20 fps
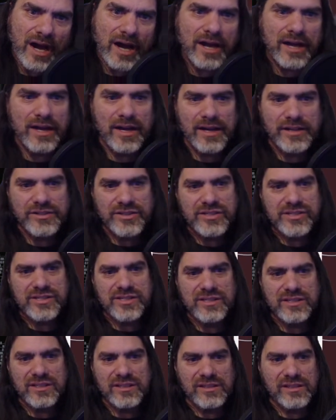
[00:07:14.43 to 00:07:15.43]
just
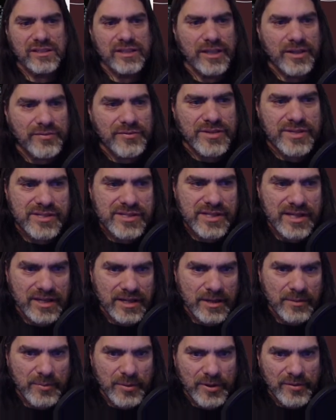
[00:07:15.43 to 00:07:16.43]
love the
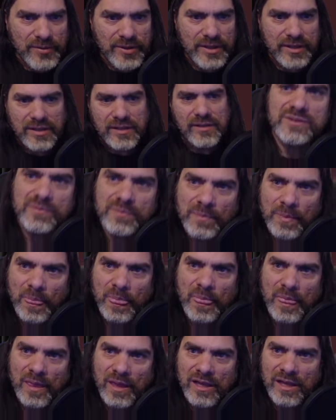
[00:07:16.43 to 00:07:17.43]
setup of it.
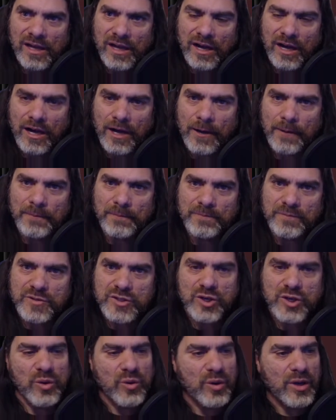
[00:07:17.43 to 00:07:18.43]

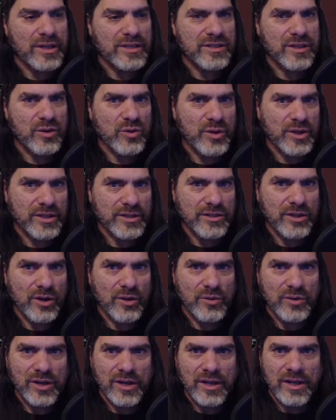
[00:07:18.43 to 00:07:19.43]
So as a quick note,
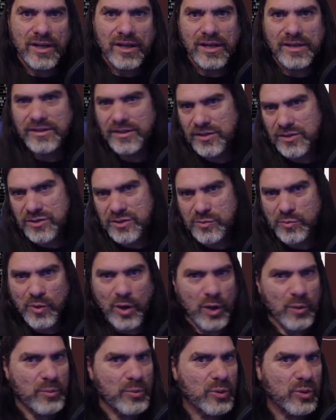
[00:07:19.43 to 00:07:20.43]
another small pool